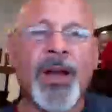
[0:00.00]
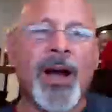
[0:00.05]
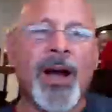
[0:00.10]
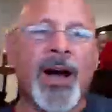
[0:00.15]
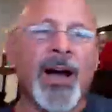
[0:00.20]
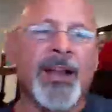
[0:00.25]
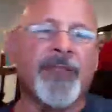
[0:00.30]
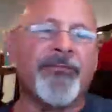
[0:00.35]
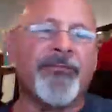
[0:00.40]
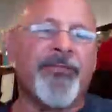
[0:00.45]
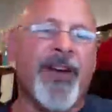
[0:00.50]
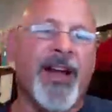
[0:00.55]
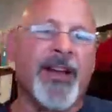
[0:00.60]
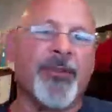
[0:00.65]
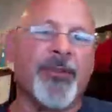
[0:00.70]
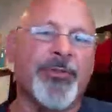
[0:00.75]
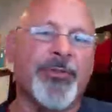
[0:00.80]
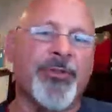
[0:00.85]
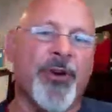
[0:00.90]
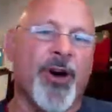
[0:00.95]
On a
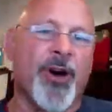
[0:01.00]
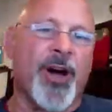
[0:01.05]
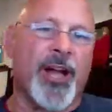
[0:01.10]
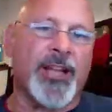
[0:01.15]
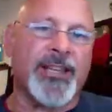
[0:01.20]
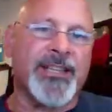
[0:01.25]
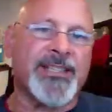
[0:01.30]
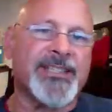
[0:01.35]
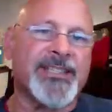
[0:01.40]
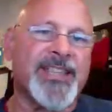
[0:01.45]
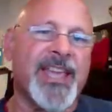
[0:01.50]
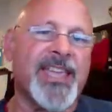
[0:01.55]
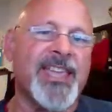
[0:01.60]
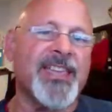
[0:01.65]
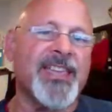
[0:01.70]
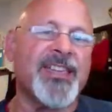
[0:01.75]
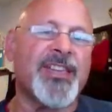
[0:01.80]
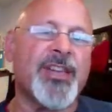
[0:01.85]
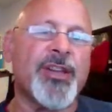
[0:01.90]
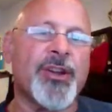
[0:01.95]
final thought,
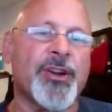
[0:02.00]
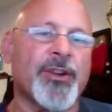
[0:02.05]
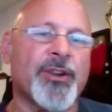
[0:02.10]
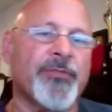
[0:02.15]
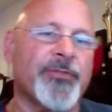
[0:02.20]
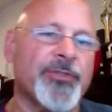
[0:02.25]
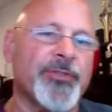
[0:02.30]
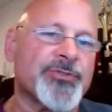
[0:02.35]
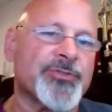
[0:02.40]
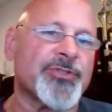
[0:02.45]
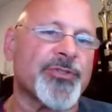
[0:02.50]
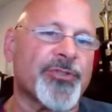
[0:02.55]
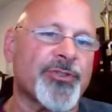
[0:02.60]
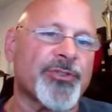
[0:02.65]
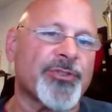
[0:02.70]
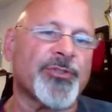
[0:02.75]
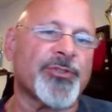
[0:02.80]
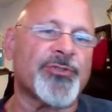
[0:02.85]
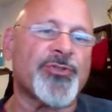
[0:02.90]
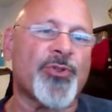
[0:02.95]
taking care of your
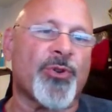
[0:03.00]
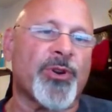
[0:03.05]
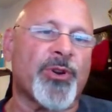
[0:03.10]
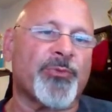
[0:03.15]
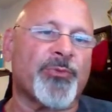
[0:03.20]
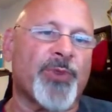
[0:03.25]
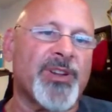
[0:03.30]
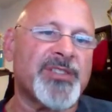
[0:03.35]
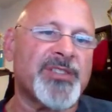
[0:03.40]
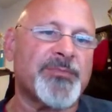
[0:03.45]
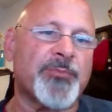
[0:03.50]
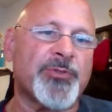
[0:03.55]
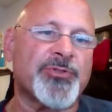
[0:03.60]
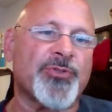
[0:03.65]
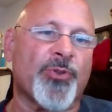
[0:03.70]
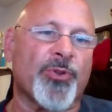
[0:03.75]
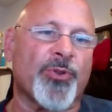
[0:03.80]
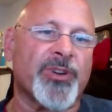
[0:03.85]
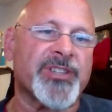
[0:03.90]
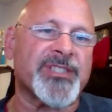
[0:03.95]
circulatory and
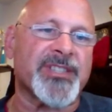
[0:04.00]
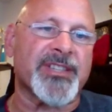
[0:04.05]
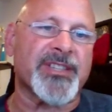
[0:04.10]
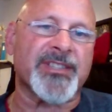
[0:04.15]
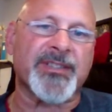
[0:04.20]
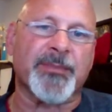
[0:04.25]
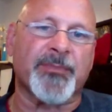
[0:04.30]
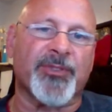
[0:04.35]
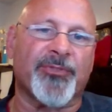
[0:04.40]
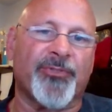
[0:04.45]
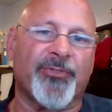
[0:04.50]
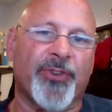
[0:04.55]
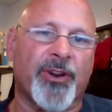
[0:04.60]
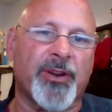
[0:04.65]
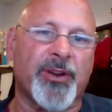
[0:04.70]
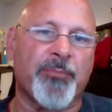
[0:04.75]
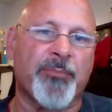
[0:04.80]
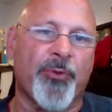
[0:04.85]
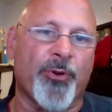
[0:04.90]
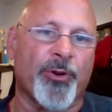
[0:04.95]
respiratory system is
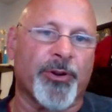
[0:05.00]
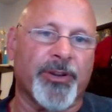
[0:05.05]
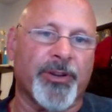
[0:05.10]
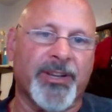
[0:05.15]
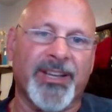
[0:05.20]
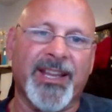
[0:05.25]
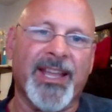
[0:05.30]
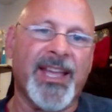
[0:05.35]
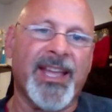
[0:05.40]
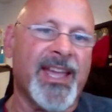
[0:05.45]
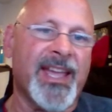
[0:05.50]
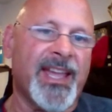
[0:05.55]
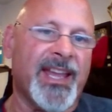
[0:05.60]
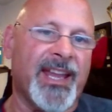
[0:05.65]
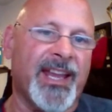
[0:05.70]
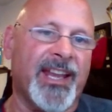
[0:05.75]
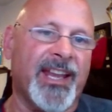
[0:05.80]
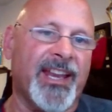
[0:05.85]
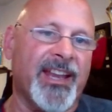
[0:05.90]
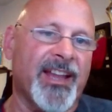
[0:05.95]
very important.
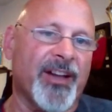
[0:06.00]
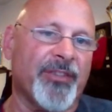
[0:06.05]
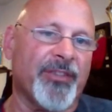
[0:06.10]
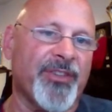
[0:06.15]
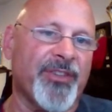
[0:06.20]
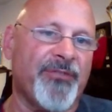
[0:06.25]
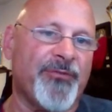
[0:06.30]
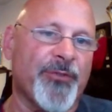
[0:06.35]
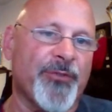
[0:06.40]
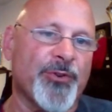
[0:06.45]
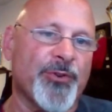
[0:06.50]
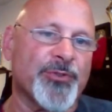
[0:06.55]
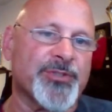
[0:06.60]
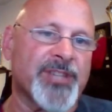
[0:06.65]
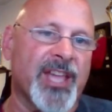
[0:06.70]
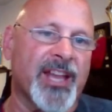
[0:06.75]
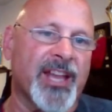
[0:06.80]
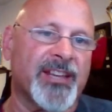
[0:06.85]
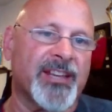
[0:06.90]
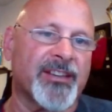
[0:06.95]
Eating healthy foods,
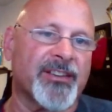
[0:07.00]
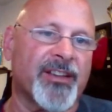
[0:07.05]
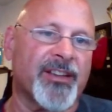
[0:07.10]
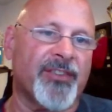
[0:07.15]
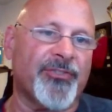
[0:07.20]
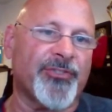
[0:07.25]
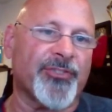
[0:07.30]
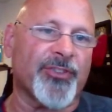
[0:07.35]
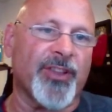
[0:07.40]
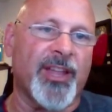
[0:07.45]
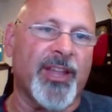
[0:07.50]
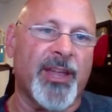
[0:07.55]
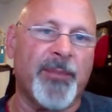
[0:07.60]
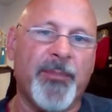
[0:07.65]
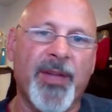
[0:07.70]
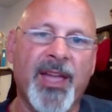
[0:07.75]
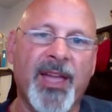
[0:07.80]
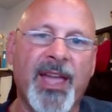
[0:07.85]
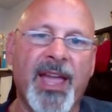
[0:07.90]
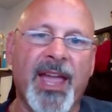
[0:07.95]
getting enough
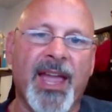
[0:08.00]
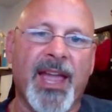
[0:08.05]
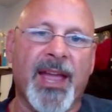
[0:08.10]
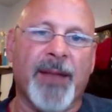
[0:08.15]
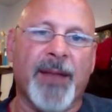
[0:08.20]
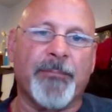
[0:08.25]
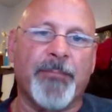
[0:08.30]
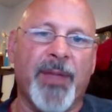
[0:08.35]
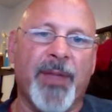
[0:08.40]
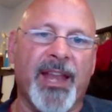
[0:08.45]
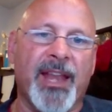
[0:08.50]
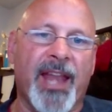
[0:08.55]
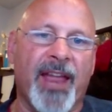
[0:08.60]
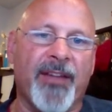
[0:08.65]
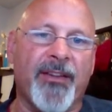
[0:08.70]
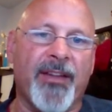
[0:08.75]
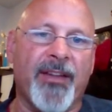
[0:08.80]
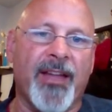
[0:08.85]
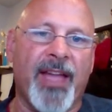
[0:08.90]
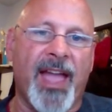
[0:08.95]
sleep, and being
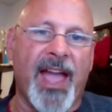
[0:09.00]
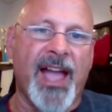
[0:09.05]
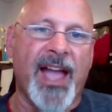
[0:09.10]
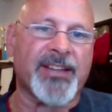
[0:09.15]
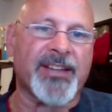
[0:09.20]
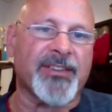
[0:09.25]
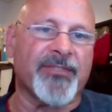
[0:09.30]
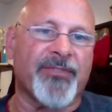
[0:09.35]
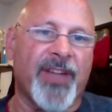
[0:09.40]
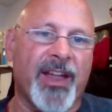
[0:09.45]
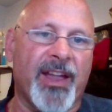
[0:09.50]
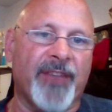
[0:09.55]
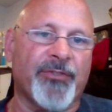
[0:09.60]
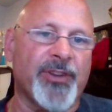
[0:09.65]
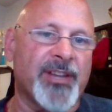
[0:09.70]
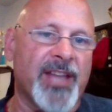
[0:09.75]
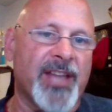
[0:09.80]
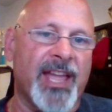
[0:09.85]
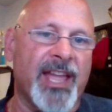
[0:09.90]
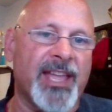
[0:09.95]
active
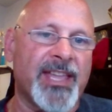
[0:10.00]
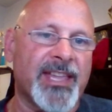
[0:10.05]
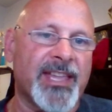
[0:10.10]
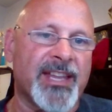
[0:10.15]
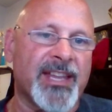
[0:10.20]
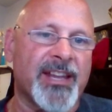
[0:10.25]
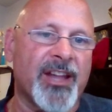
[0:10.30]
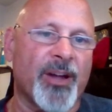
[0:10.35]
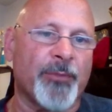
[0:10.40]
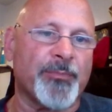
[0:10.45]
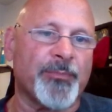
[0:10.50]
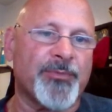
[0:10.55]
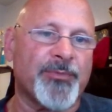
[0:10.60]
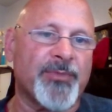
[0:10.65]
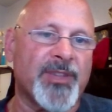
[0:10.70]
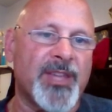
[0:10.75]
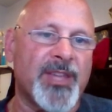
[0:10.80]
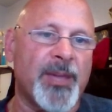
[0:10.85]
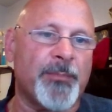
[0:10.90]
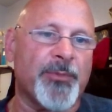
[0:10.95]
every day can help
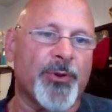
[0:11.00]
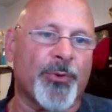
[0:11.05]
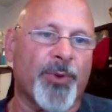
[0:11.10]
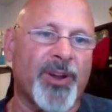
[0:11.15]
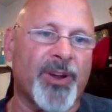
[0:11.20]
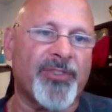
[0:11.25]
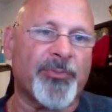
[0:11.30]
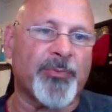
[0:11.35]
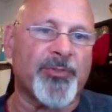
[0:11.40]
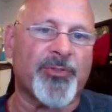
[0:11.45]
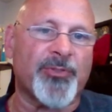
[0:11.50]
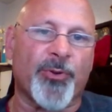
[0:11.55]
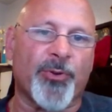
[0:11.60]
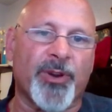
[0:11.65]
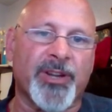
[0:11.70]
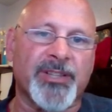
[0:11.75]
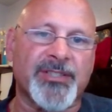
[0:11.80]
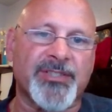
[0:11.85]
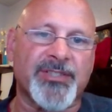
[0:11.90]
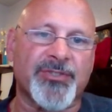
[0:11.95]
keep your
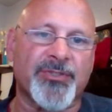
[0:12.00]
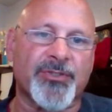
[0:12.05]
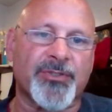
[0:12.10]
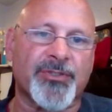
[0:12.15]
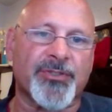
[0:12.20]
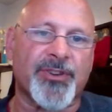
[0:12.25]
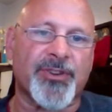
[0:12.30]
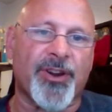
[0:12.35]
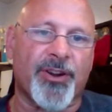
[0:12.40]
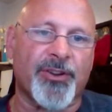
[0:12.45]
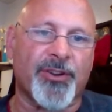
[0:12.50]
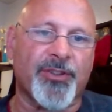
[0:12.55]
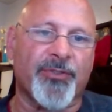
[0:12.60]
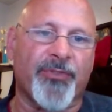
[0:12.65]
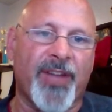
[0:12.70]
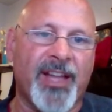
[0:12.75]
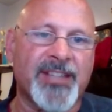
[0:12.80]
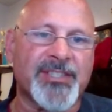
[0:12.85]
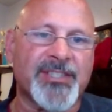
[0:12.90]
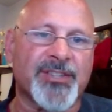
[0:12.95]
respiratory and
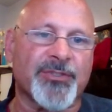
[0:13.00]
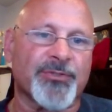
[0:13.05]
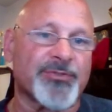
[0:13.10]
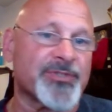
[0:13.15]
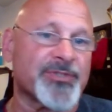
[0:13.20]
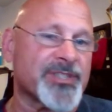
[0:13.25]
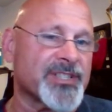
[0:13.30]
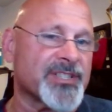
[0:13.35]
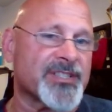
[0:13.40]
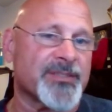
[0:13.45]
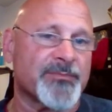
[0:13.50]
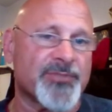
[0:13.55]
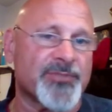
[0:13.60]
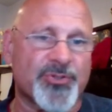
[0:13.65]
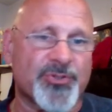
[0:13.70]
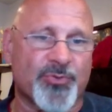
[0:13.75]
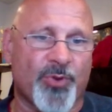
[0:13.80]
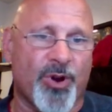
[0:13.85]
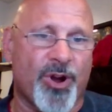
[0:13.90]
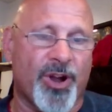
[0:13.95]
cardiovascular system
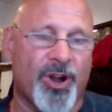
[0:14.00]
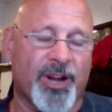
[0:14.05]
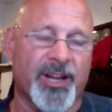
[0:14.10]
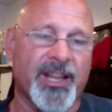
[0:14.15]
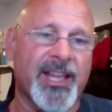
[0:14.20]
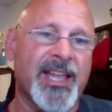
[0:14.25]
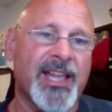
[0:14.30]
strong.